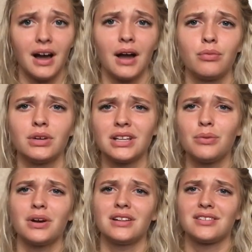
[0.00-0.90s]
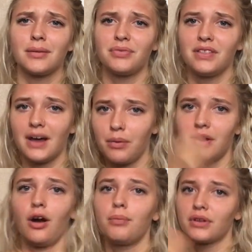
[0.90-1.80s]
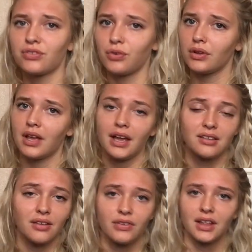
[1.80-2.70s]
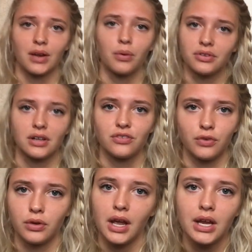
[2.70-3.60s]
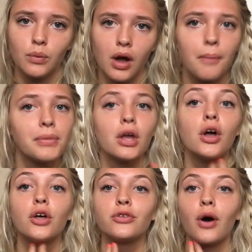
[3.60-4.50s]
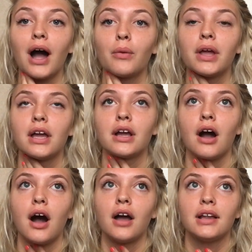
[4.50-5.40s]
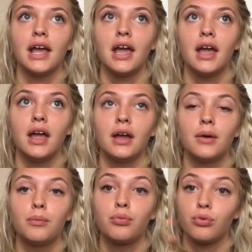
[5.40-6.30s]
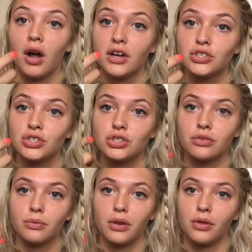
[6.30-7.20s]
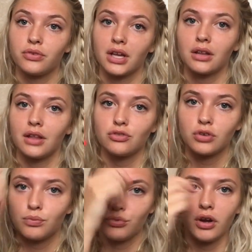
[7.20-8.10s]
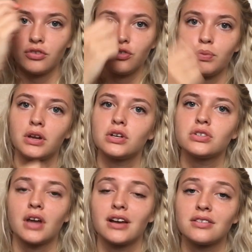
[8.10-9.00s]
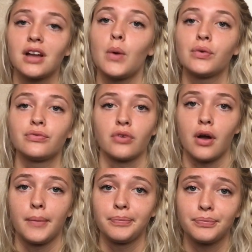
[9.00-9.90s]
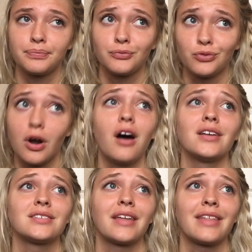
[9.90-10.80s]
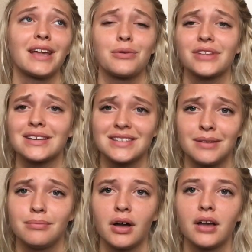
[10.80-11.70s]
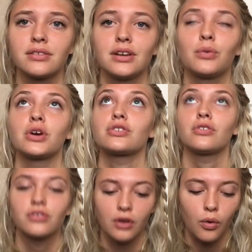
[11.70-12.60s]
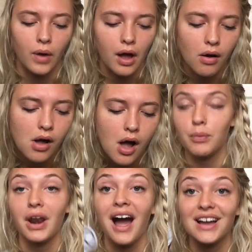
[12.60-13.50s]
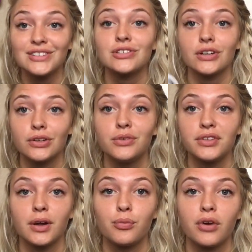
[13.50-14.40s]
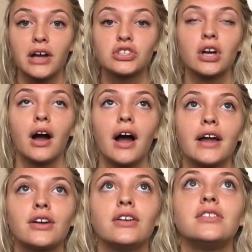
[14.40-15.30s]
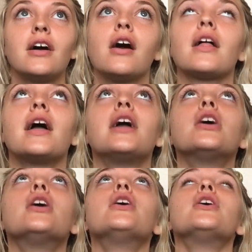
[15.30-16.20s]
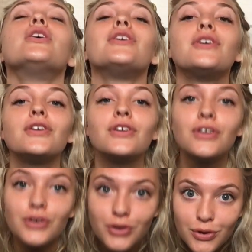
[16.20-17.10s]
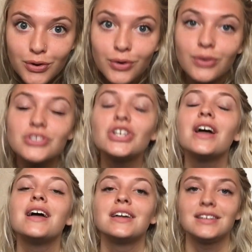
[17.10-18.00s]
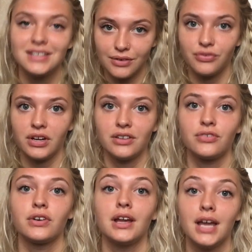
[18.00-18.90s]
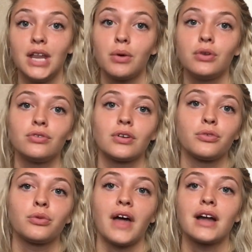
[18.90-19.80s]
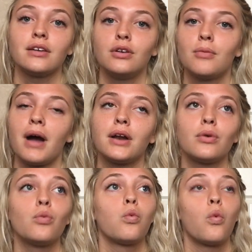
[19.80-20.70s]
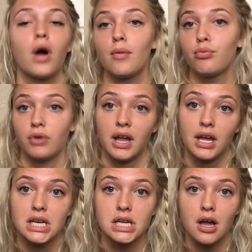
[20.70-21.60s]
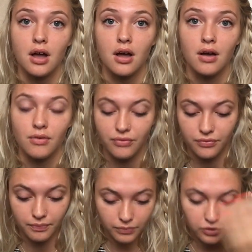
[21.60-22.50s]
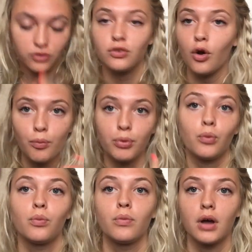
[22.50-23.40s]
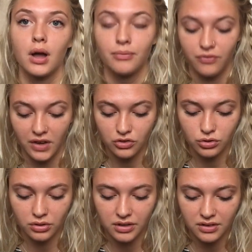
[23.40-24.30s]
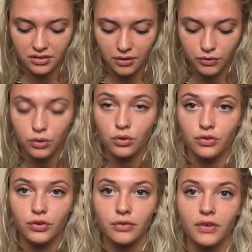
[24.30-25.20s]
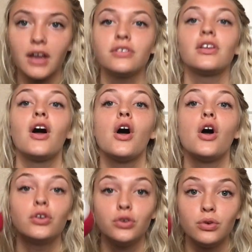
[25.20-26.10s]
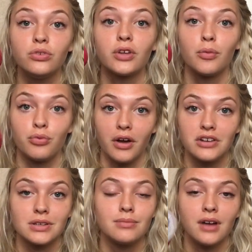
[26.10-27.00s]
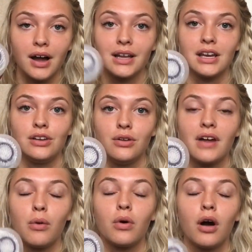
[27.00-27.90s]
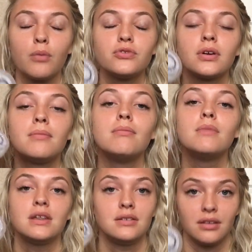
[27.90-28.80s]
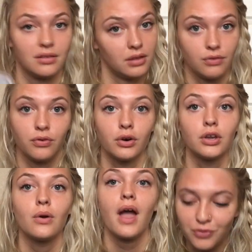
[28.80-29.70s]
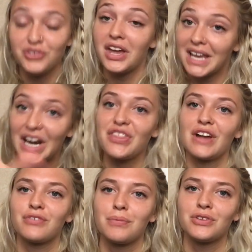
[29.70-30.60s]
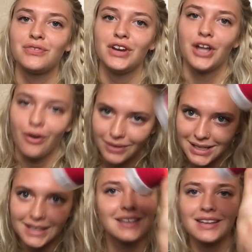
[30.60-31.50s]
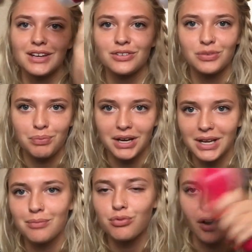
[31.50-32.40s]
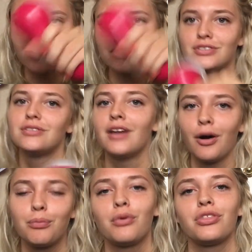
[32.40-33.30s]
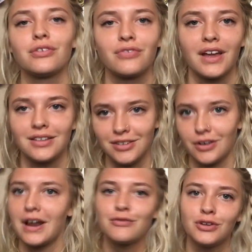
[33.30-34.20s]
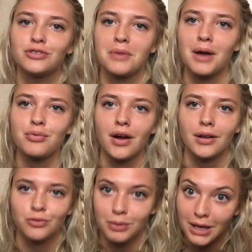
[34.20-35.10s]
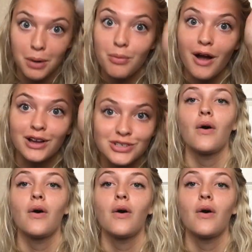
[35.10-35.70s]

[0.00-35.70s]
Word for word: I really wanted something that would help exfoliate because I feel like it wasn't exfoliating well. So I went and got a brush, one of those like electric brush spinners. I just got one from Ross, I think. It was like 10 bucks and it worked so well. When I started using a brush, I could tell a huge difference for anyone who struggles with acne, no matter what brand of soap or um, facial cleansing stuff you use for your face, use a brush. I'm not kidding you. That will help tremendously for you. If you take anything from this video, get a spinny brush to help with your face. You don't have to use my products, but get a brush.